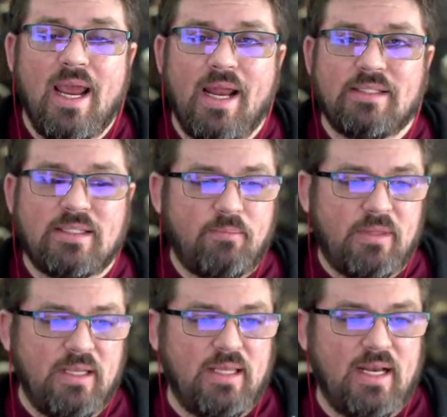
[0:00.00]
and
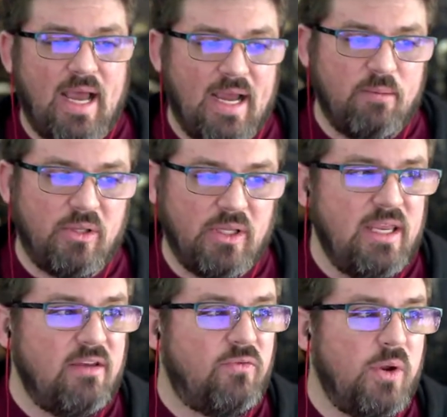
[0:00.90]
something that I
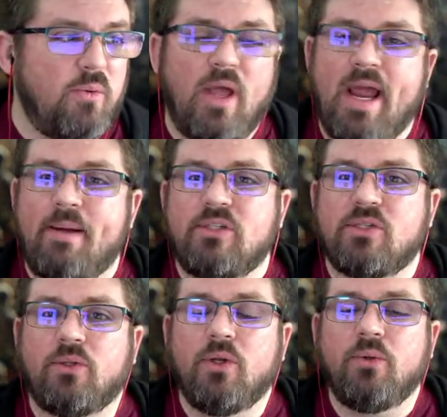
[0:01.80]
believe we will
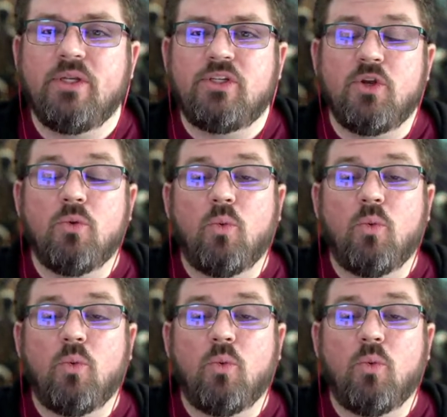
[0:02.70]
absolutely do.